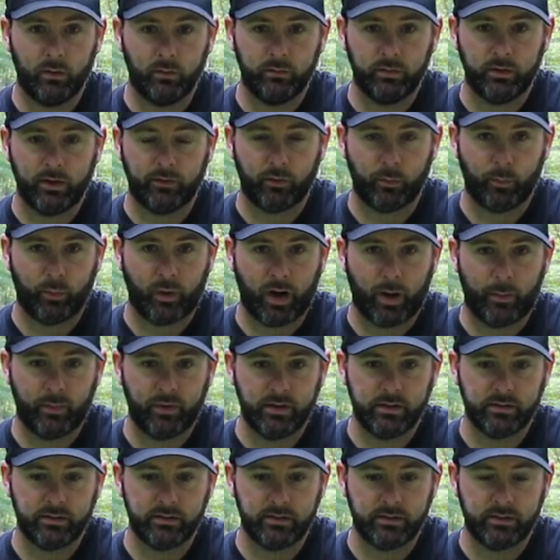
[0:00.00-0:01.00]
know, different
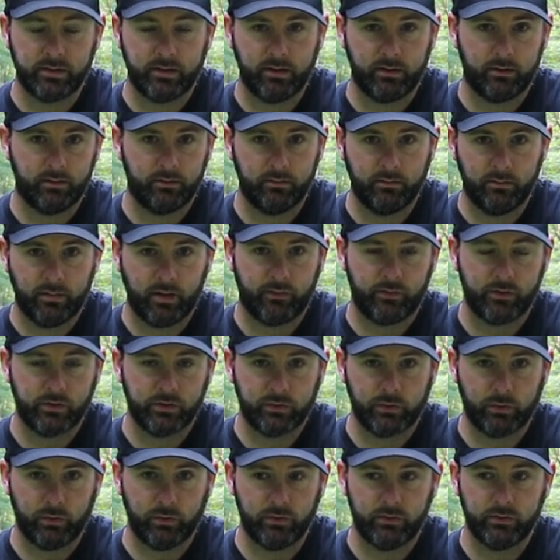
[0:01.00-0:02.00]
properties and seeing different
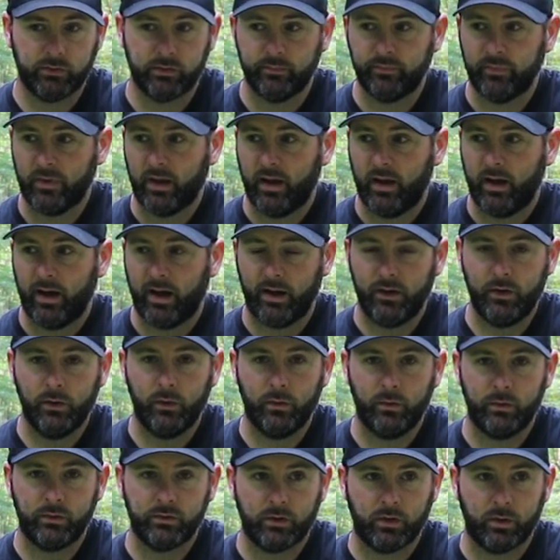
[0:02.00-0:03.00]
soils. I knew
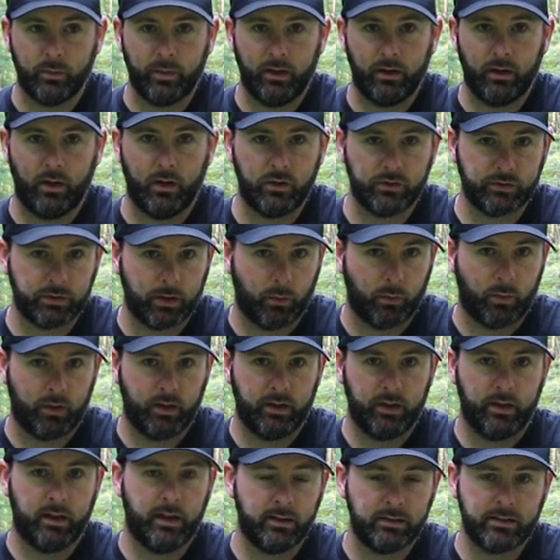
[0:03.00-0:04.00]
it was going to be low, so I
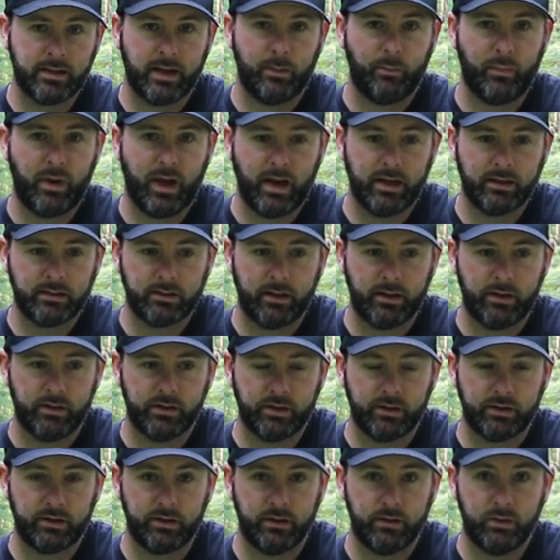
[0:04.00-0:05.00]
wanted to get 10 bags in there
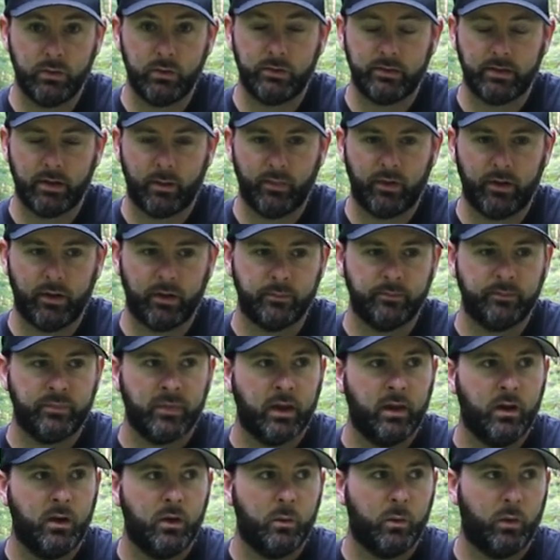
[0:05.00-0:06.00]
just to do something.
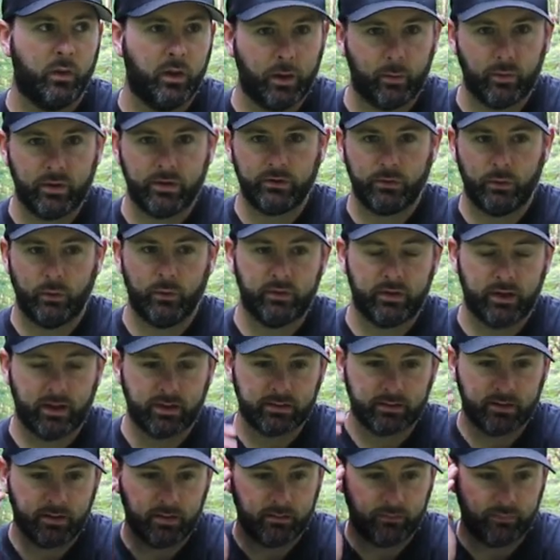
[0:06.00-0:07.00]
Well, then we soil
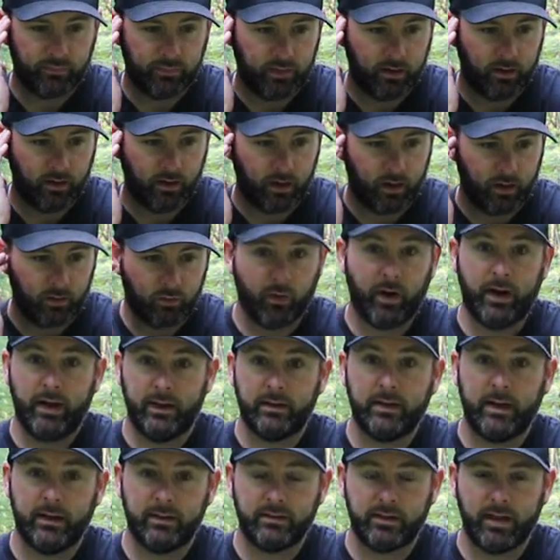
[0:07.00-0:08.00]
tested it right
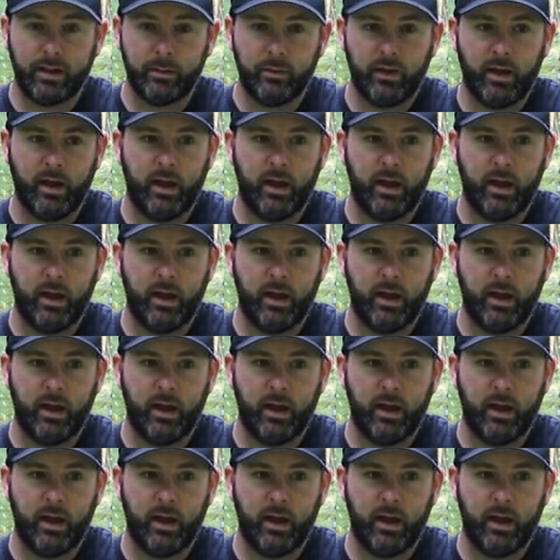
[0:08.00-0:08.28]
at that same